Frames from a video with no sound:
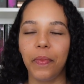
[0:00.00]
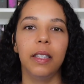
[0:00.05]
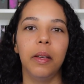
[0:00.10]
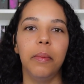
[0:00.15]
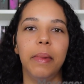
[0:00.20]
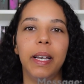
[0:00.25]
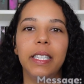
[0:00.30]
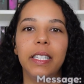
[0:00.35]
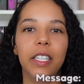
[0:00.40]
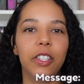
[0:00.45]
The
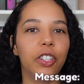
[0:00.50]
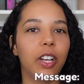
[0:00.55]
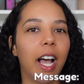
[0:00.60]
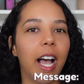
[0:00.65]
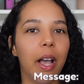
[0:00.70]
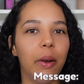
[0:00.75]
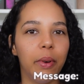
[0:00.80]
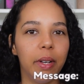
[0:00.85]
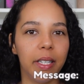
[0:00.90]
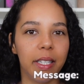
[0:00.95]
message
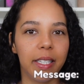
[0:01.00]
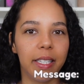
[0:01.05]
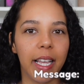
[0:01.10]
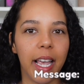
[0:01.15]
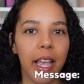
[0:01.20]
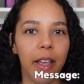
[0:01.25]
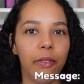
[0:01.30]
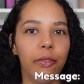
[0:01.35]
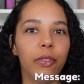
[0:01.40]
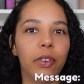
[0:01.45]
I would
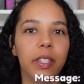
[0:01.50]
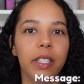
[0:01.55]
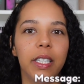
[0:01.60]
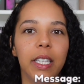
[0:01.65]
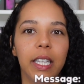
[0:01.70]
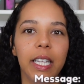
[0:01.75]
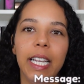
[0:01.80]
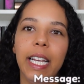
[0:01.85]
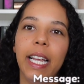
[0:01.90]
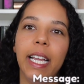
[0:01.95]
say for
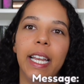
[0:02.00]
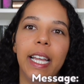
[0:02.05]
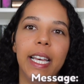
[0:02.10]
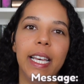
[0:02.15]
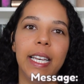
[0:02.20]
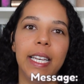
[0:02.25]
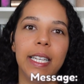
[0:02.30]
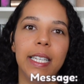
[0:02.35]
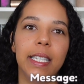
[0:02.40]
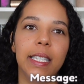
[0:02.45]
Celine
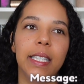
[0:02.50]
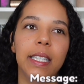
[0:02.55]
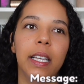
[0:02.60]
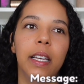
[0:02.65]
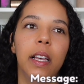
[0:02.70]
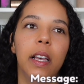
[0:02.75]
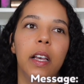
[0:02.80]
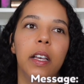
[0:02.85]
is